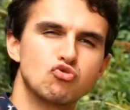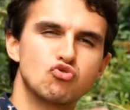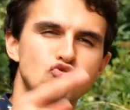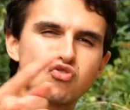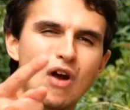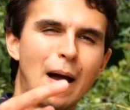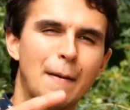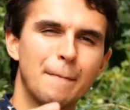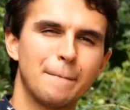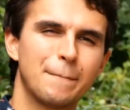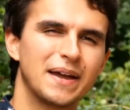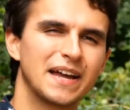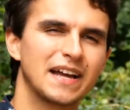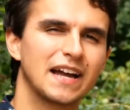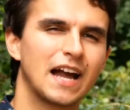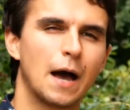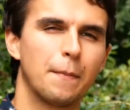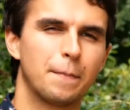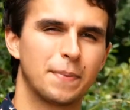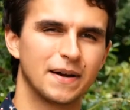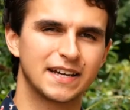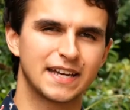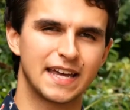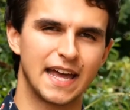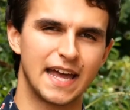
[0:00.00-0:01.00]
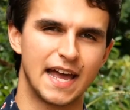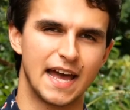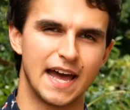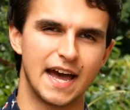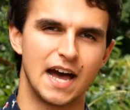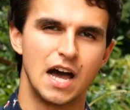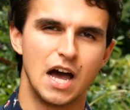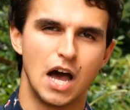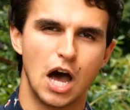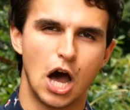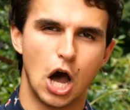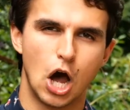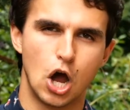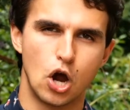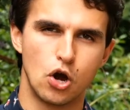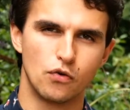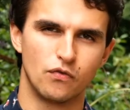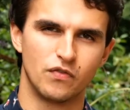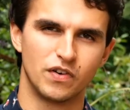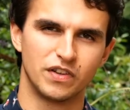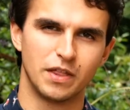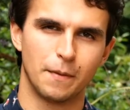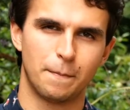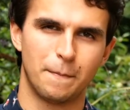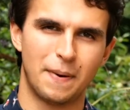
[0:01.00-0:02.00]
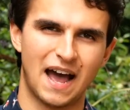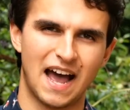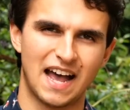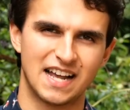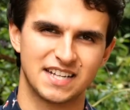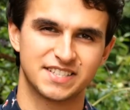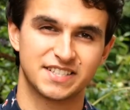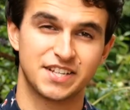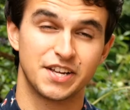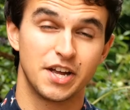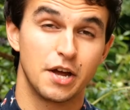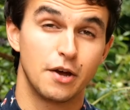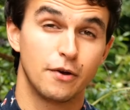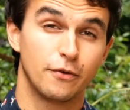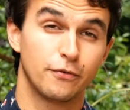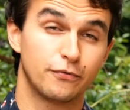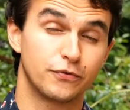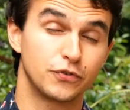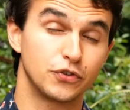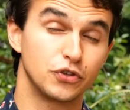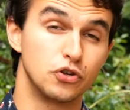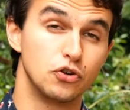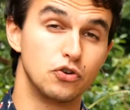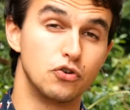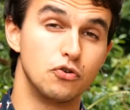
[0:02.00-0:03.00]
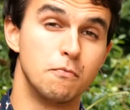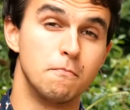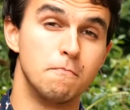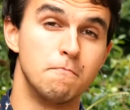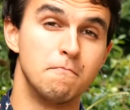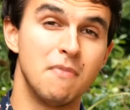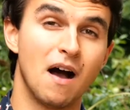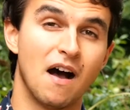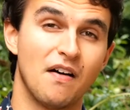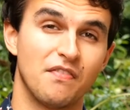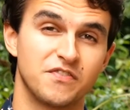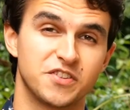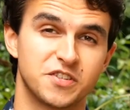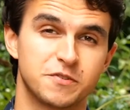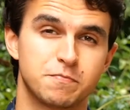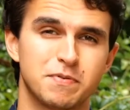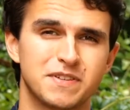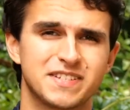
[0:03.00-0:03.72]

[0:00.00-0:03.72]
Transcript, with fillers: ramping up a gear over the past few months.